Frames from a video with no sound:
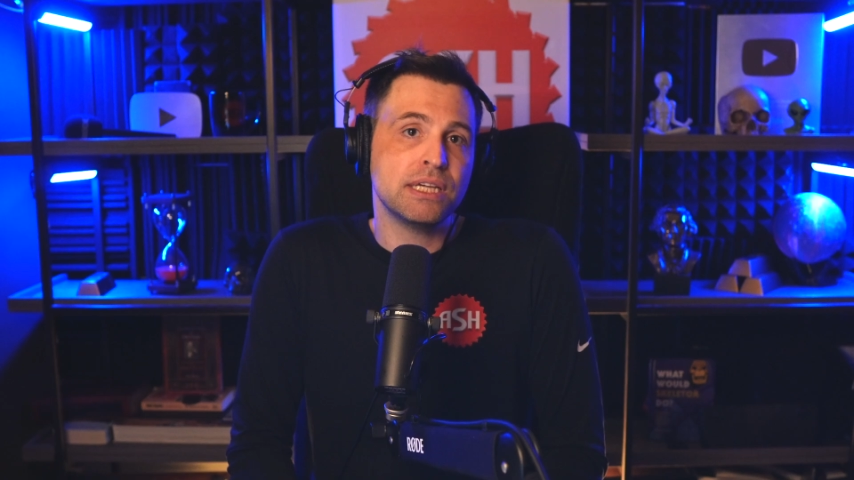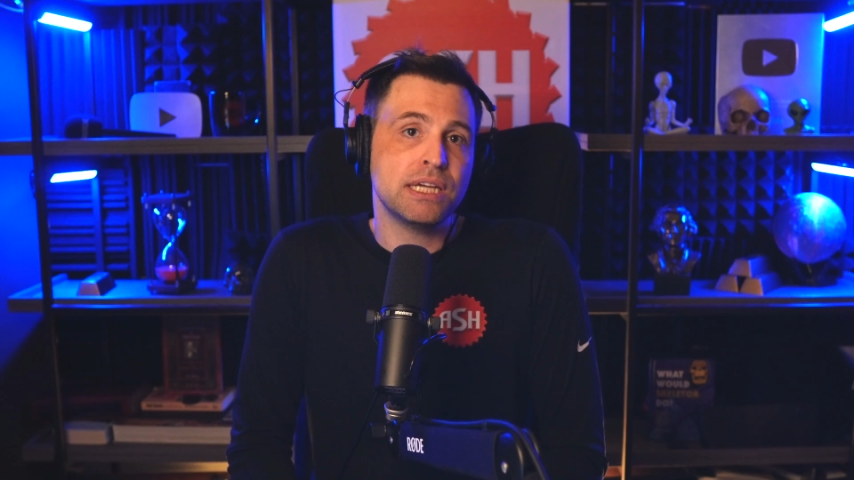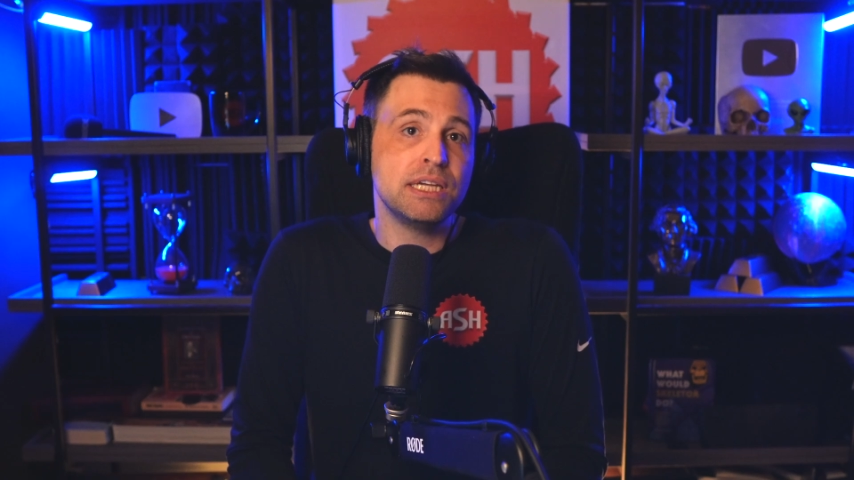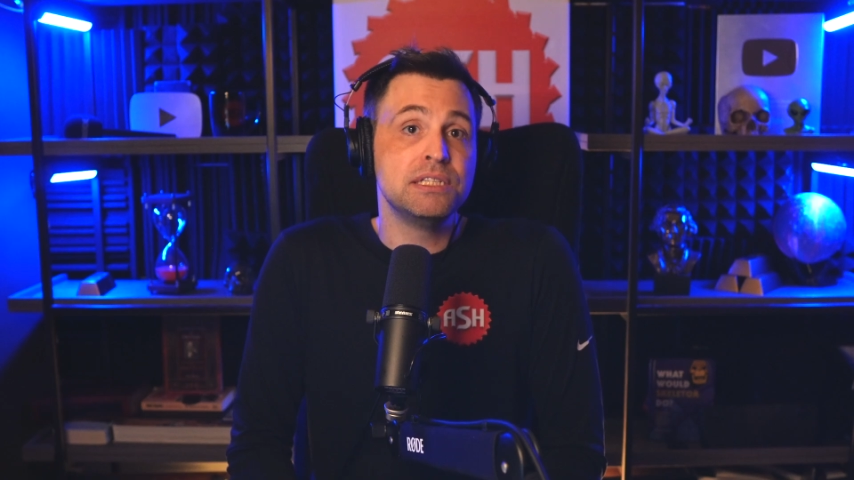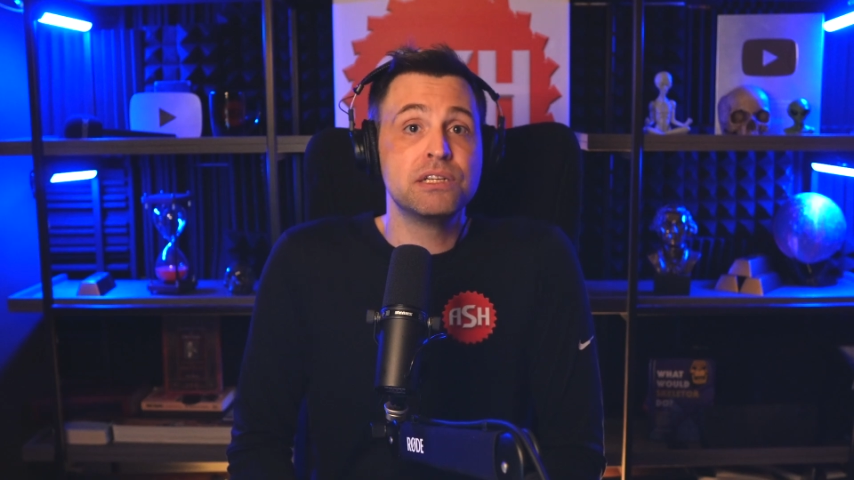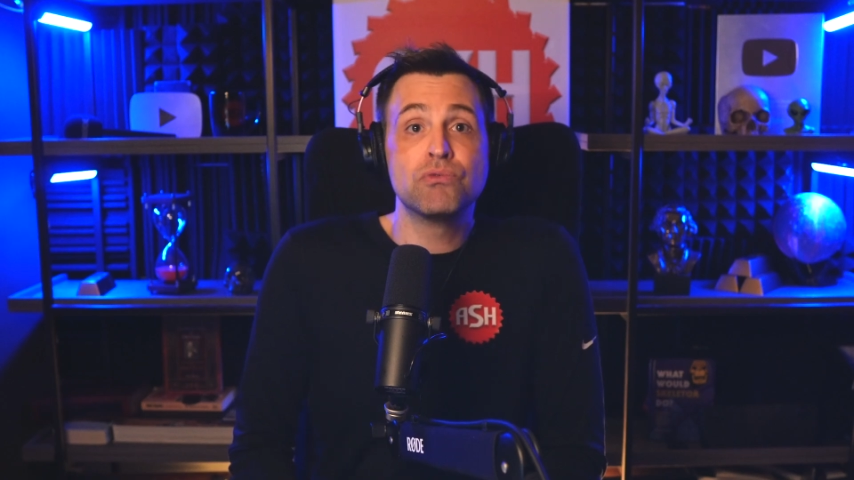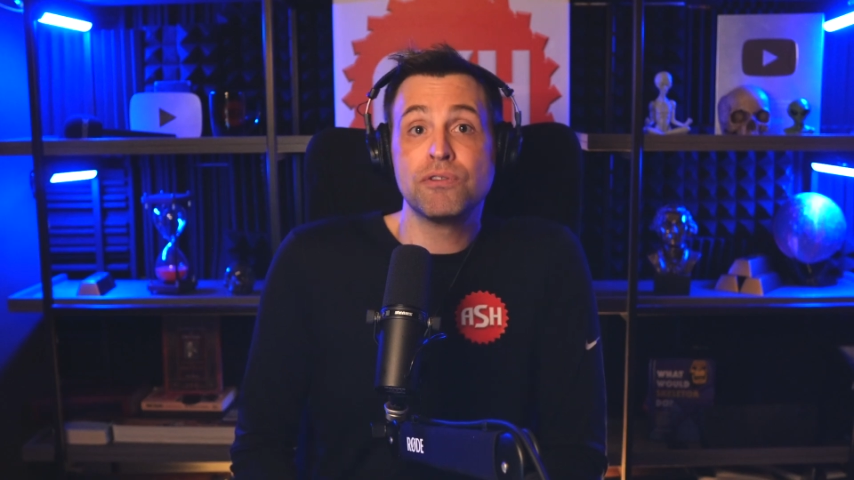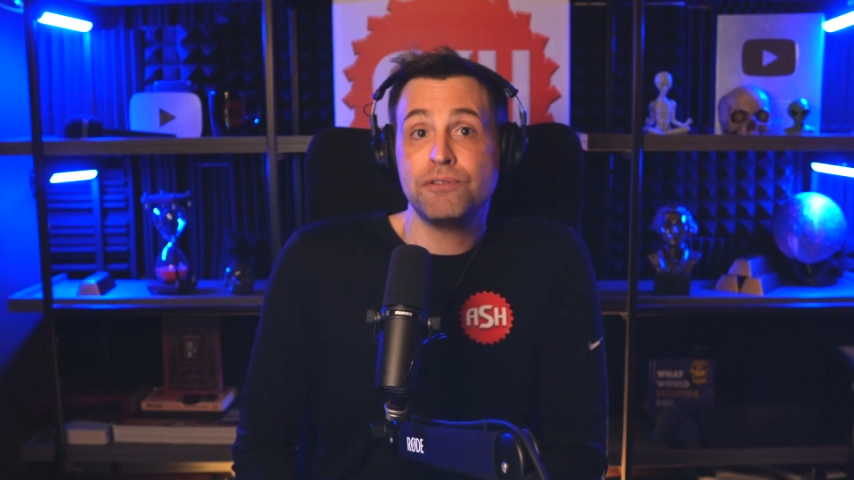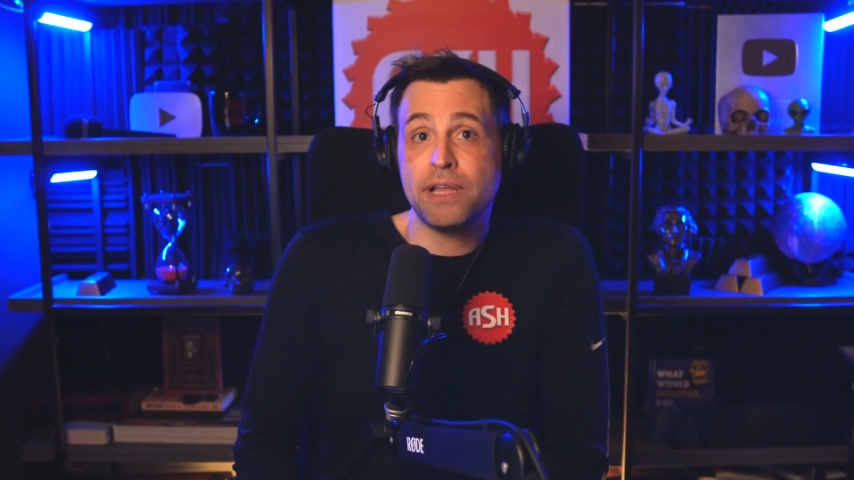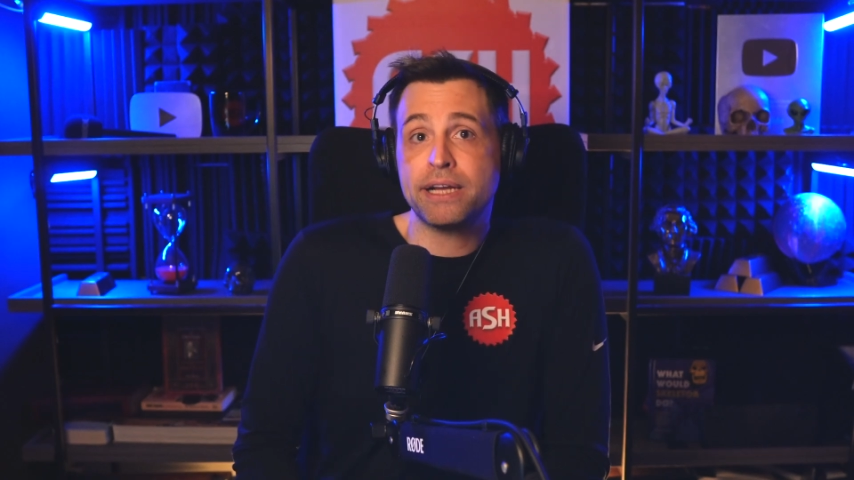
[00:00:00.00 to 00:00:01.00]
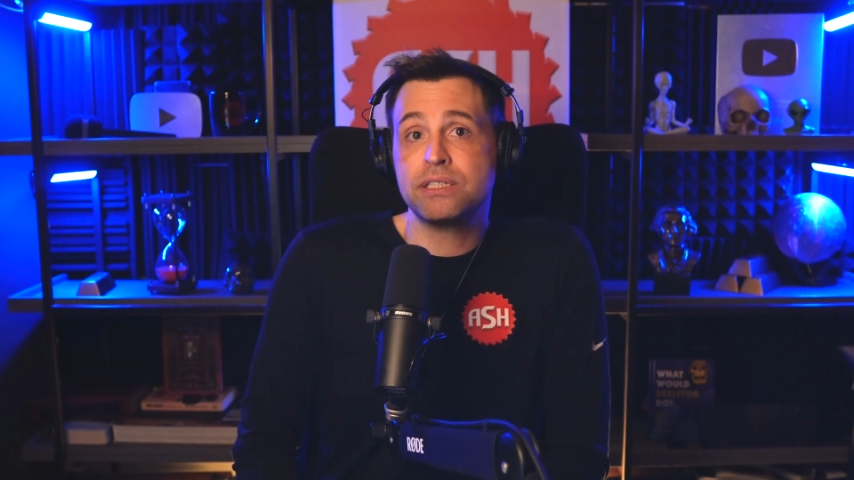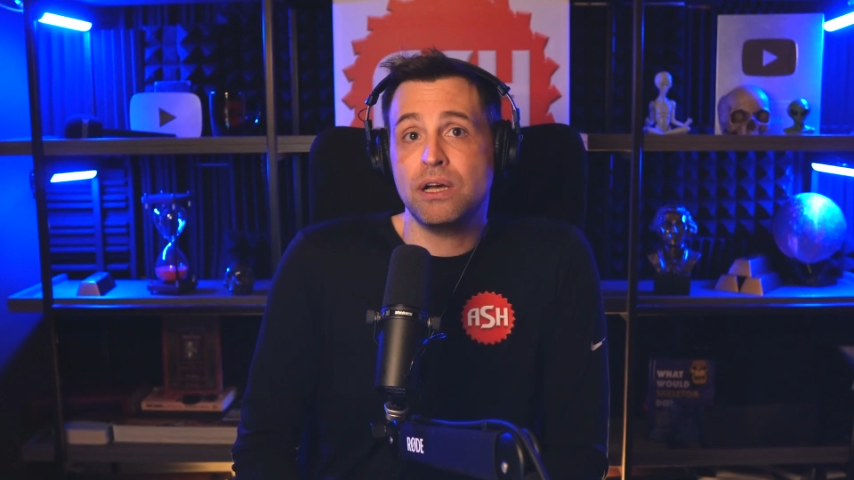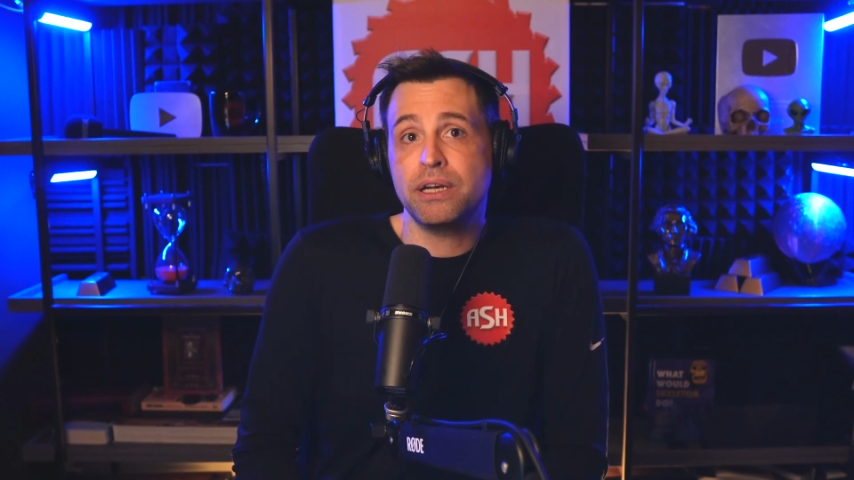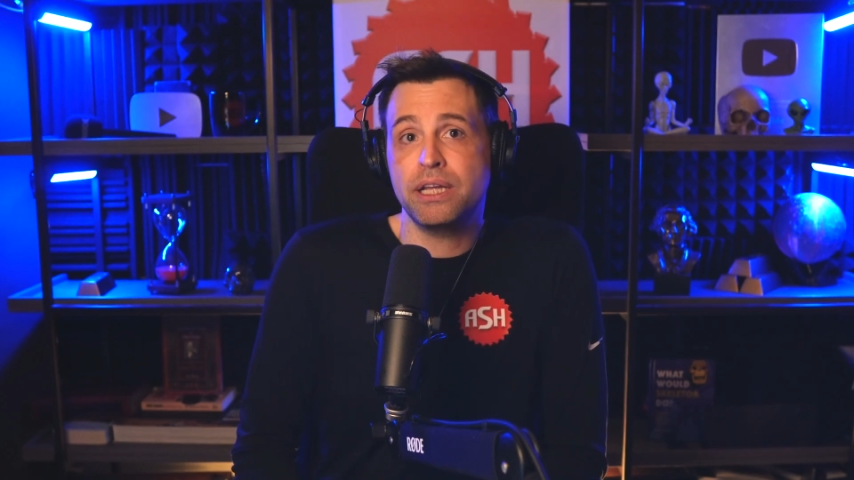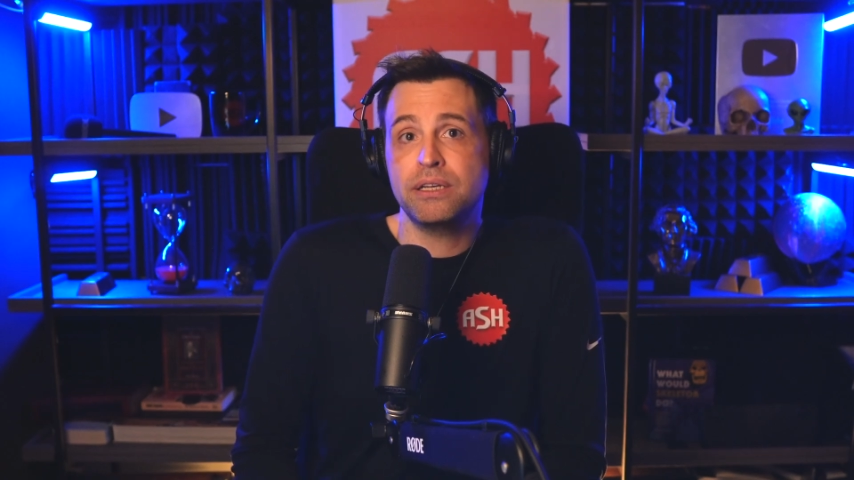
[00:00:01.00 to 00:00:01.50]
he did reflect
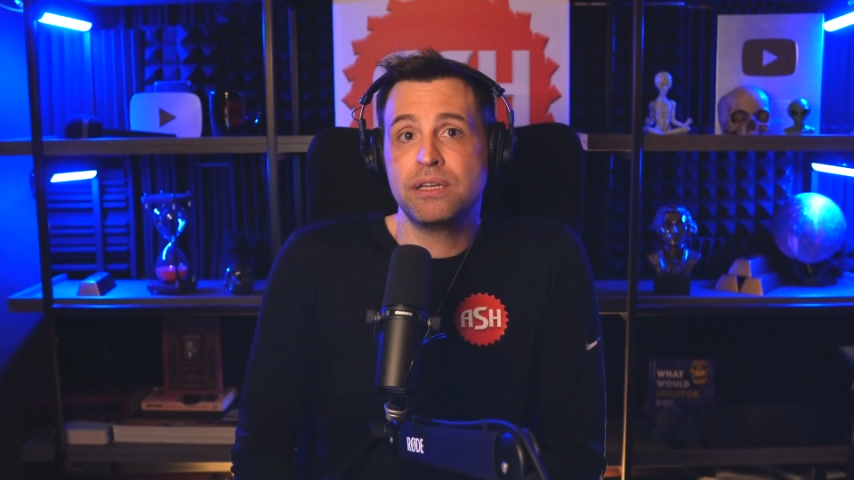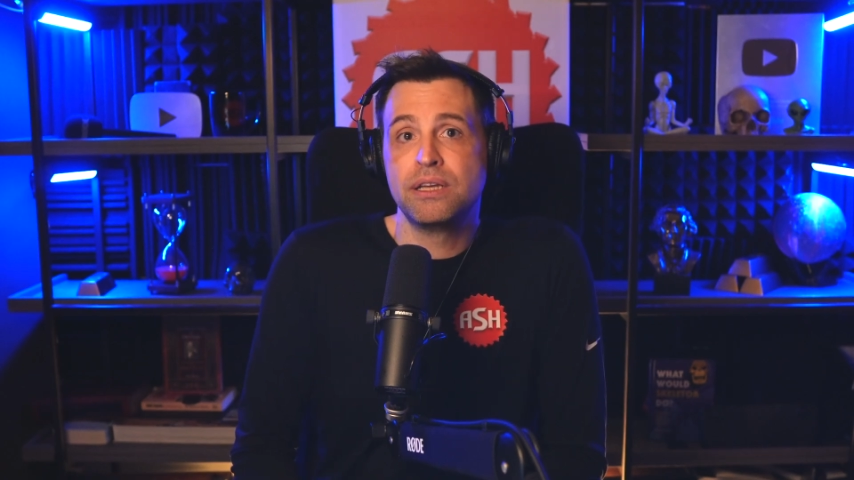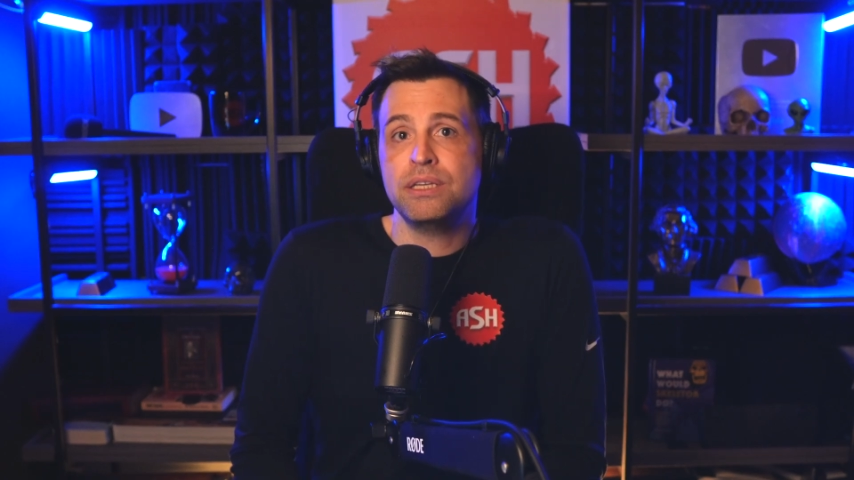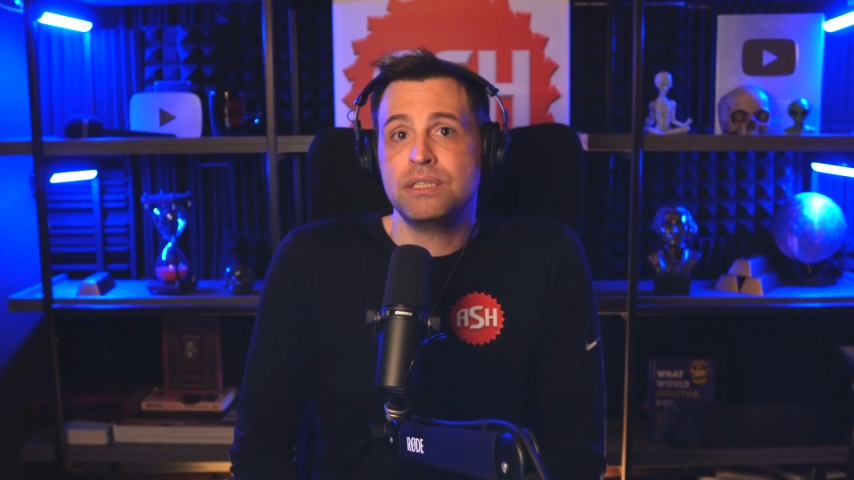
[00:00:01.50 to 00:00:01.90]
on it. He